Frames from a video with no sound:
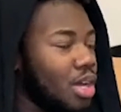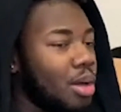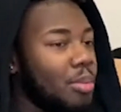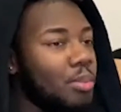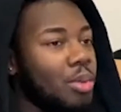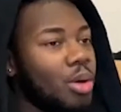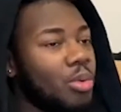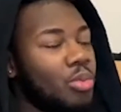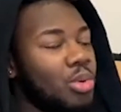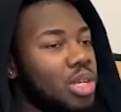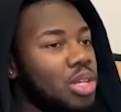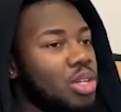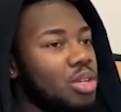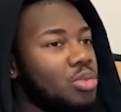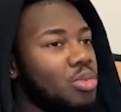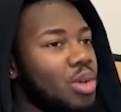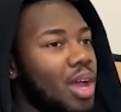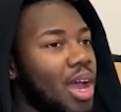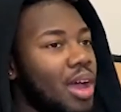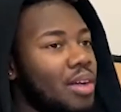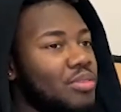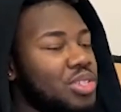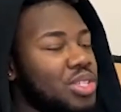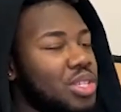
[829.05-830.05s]
Mm-hmm. But when
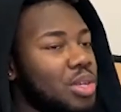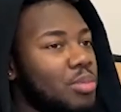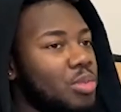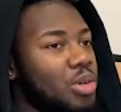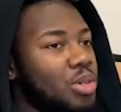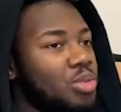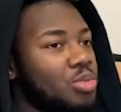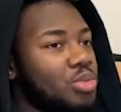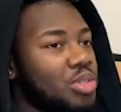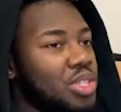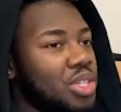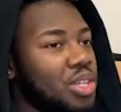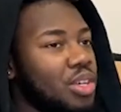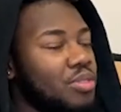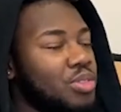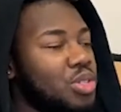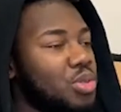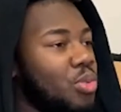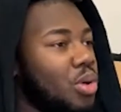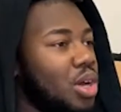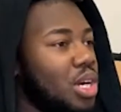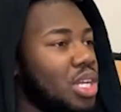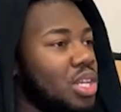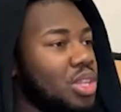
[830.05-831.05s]
you have someone who's
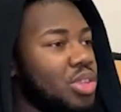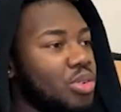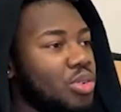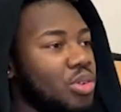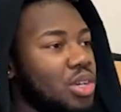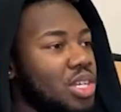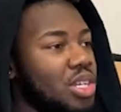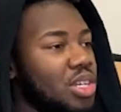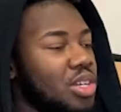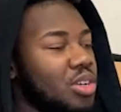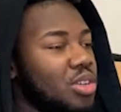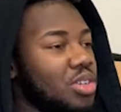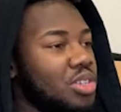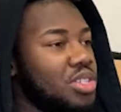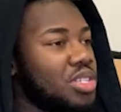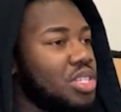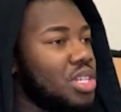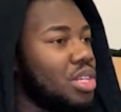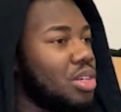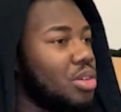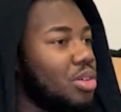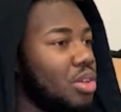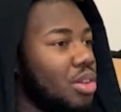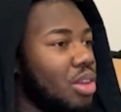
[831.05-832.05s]
lived 20, 30 years,
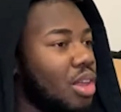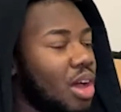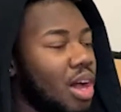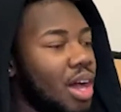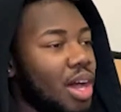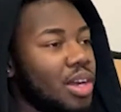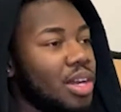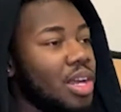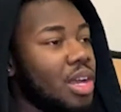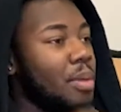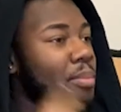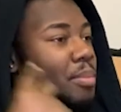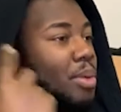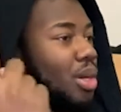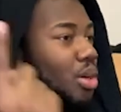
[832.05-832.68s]
seen a lot,